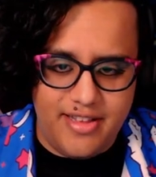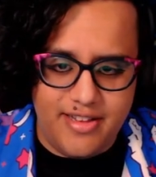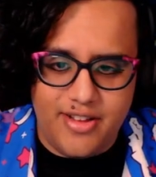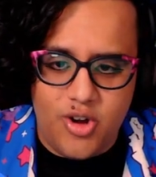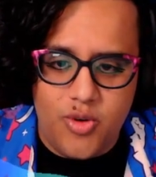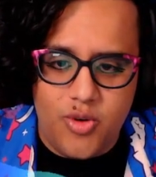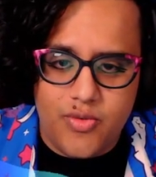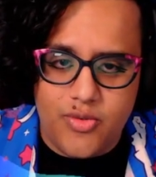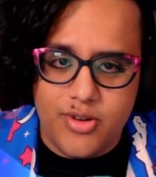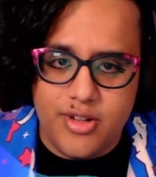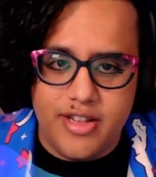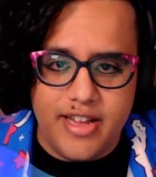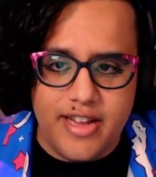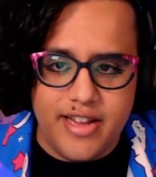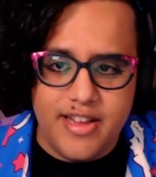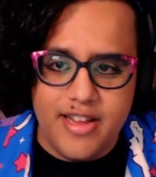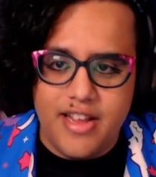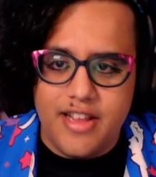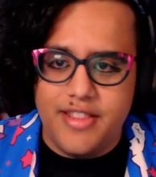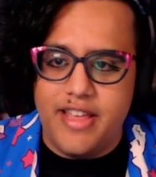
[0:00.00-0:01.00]

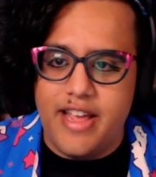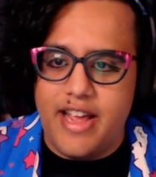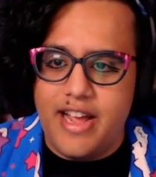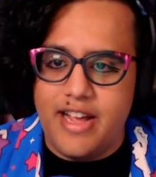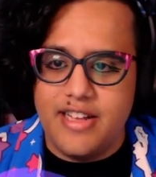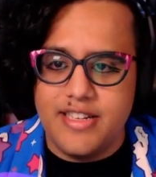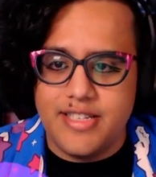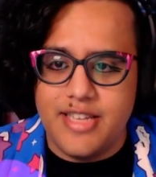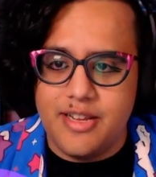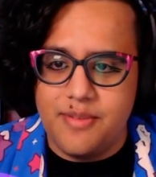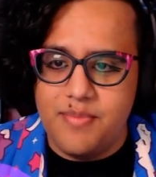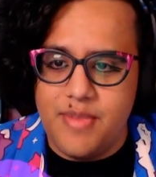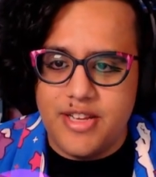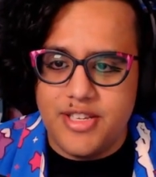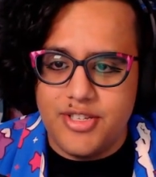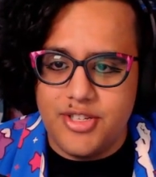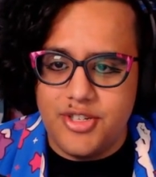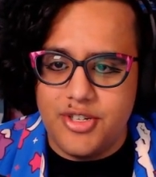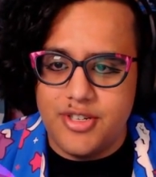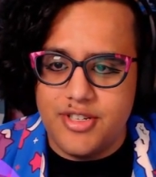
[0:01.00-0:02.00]
overlay that has like
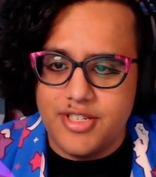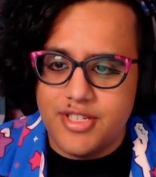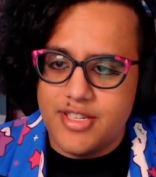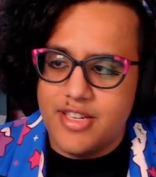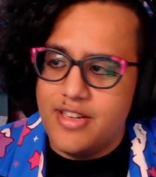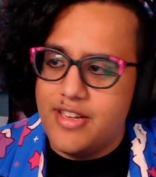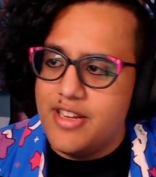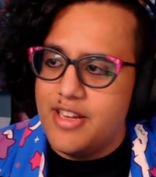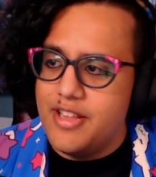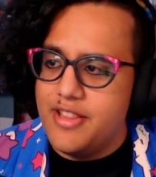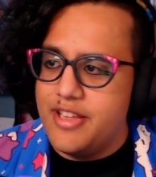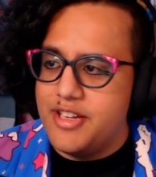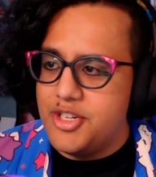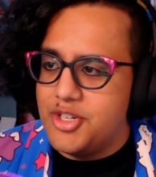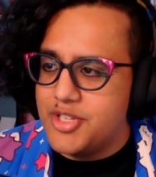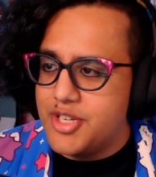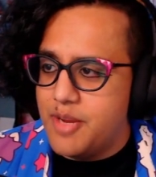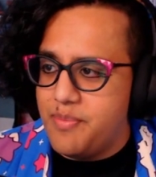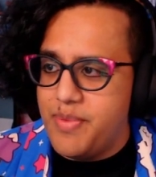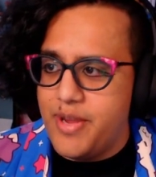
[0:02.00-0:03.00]
messages that
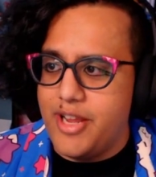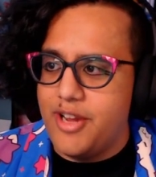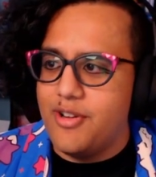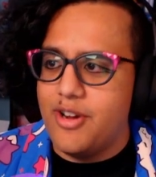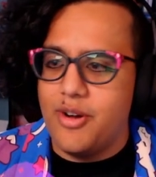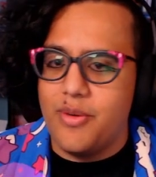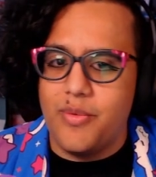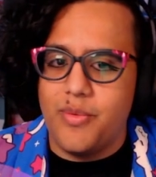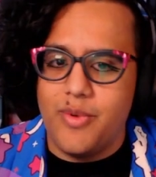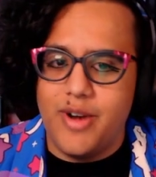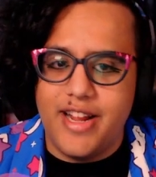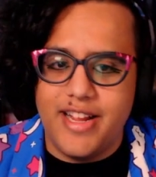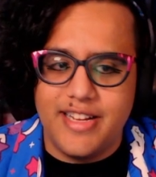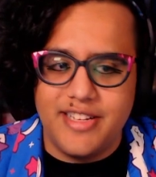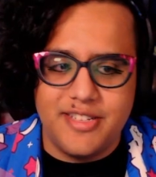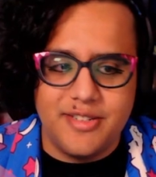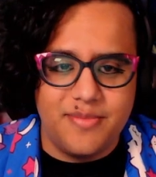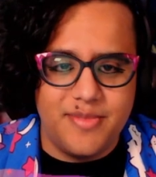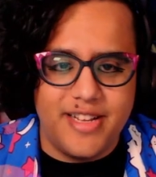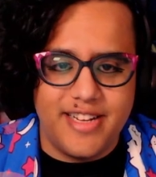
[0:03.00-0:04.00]
just appear at
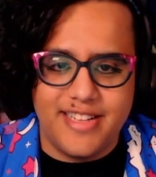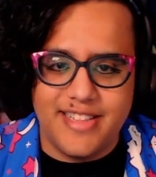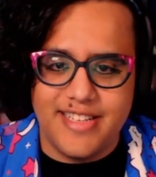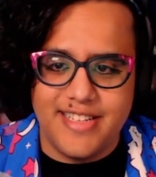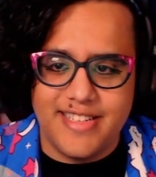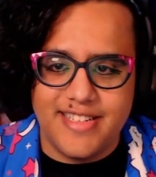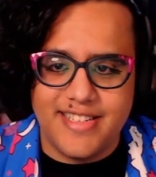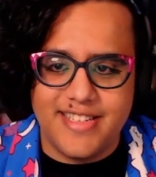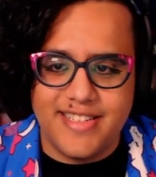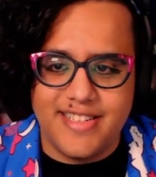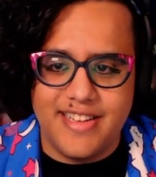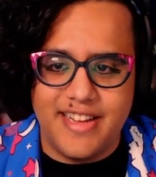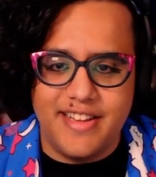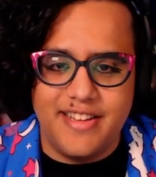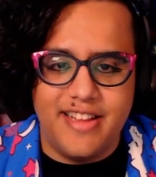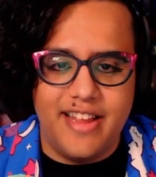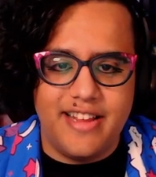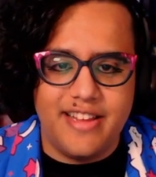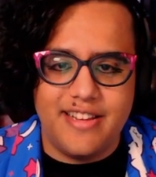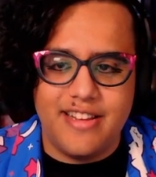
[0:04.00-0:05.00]
random like this,
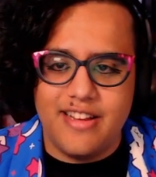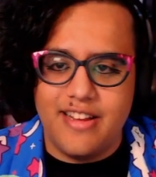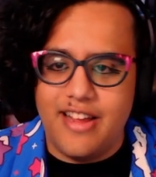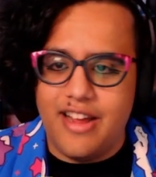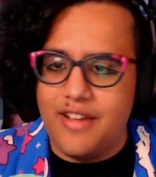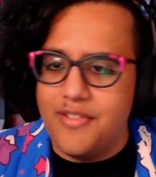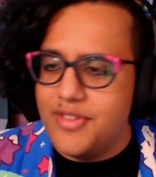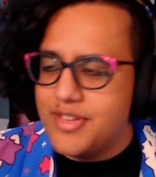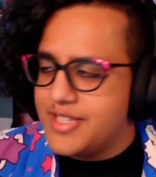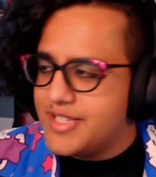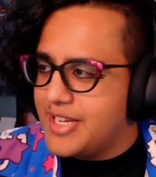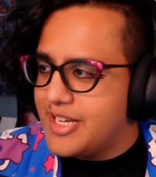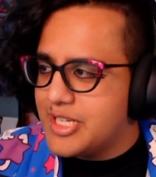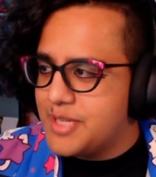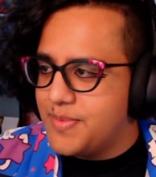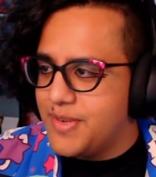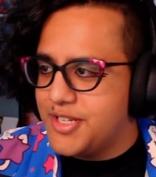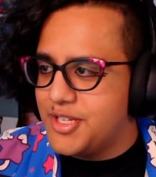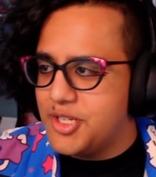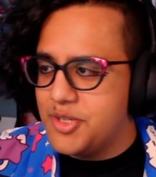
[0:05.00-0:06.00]
and I have this
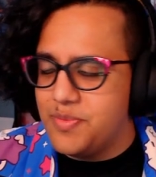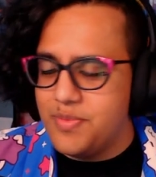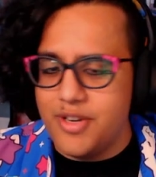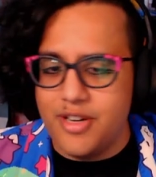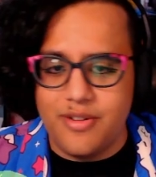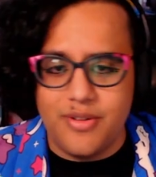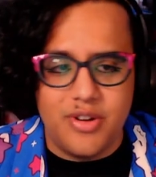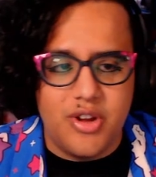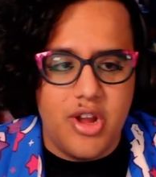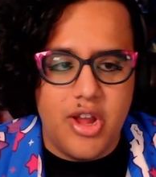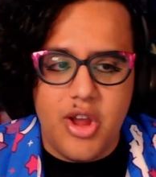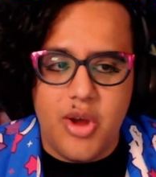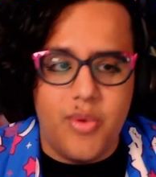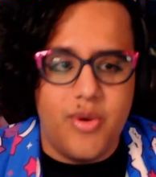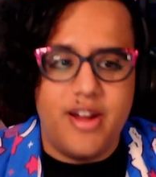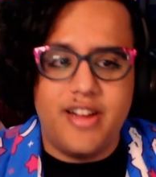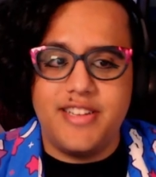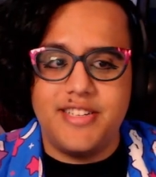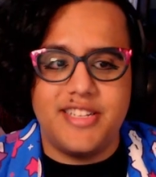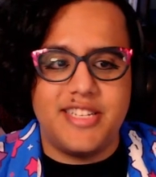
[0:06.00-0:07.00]
test message button
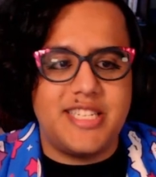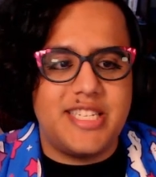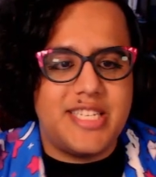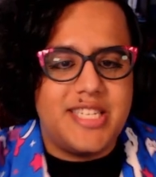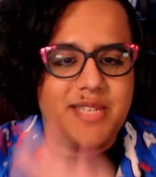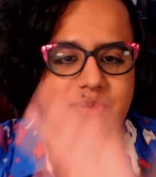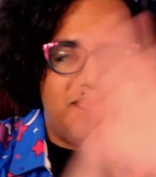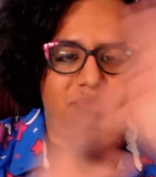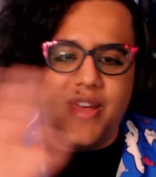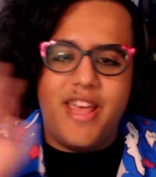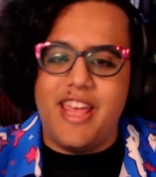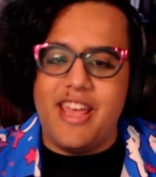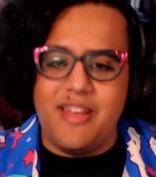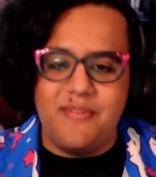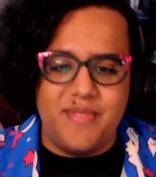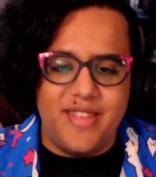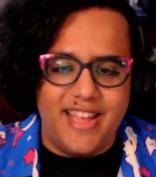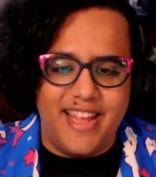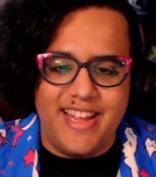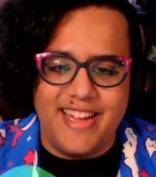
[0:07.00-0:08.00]
where I can just
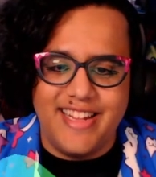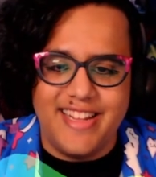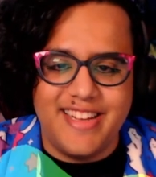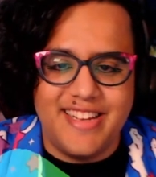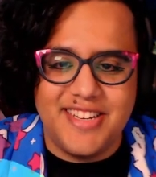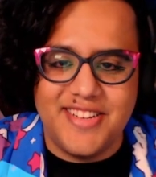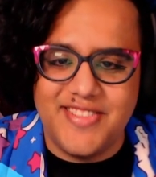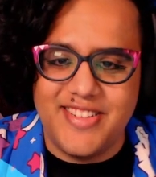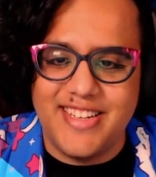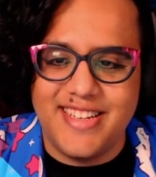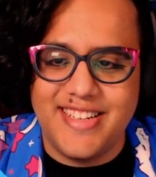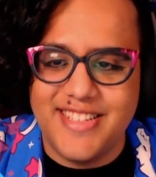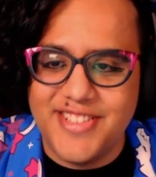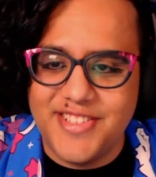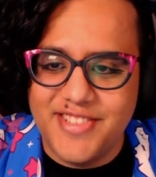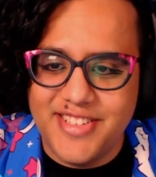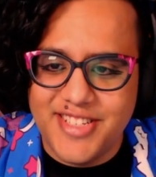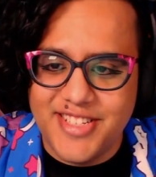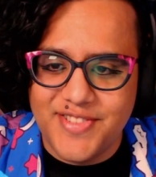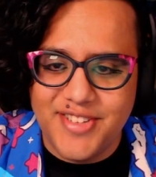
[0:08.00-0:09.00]
spam the hell out of
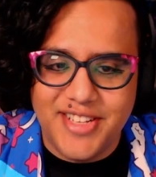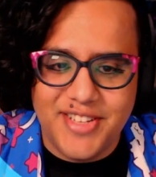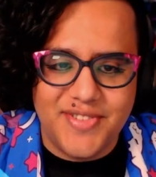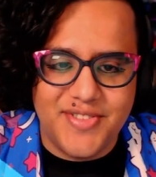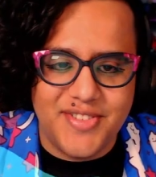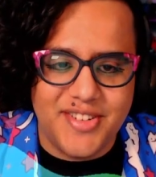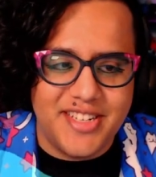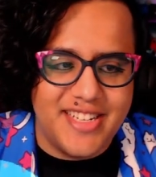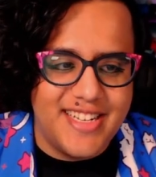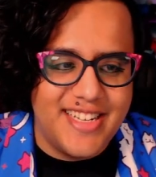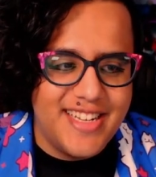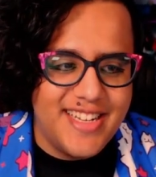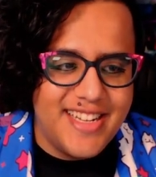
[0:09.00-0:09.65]
it. It's really fun,